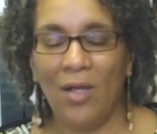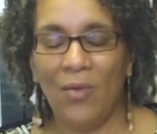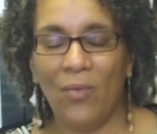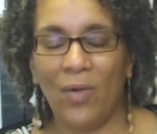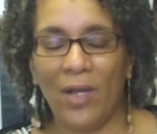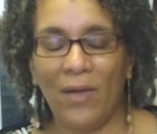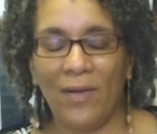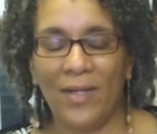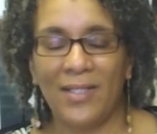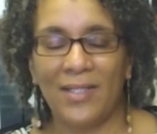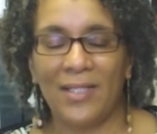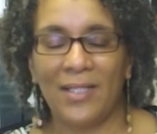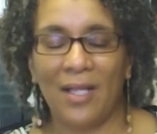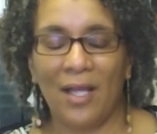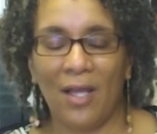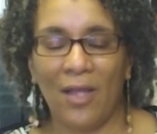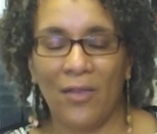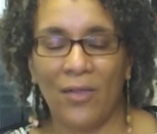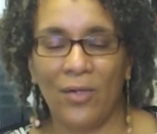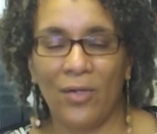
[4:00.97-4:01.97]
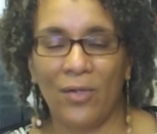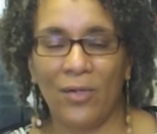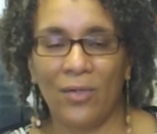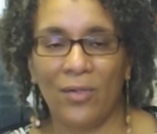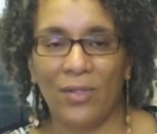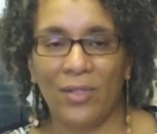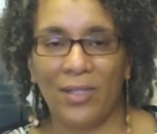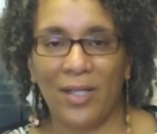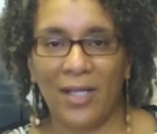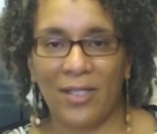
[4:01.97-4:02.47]
whereas the
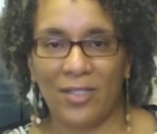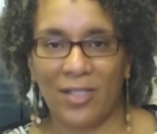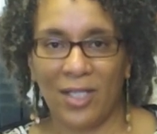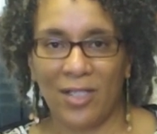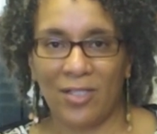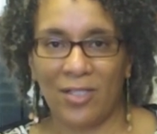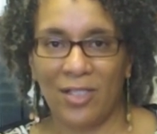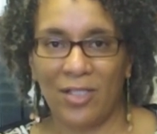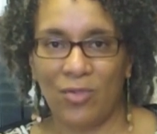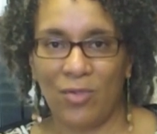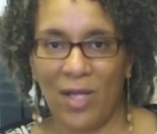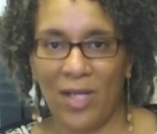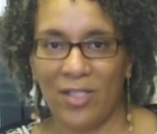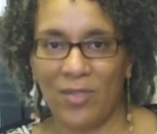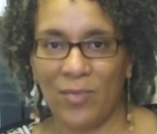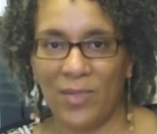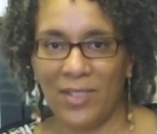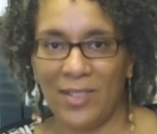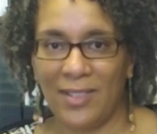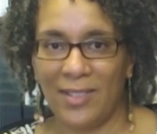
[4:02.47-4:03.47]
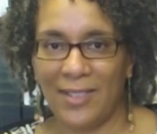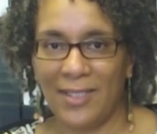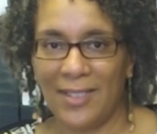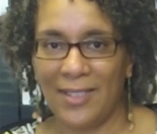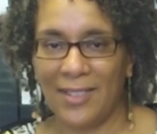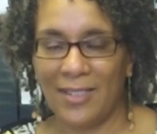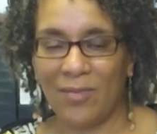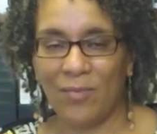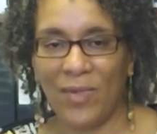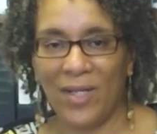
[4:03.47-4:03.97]
other sexually transmitted
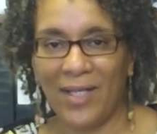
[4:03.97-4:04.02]
diseases,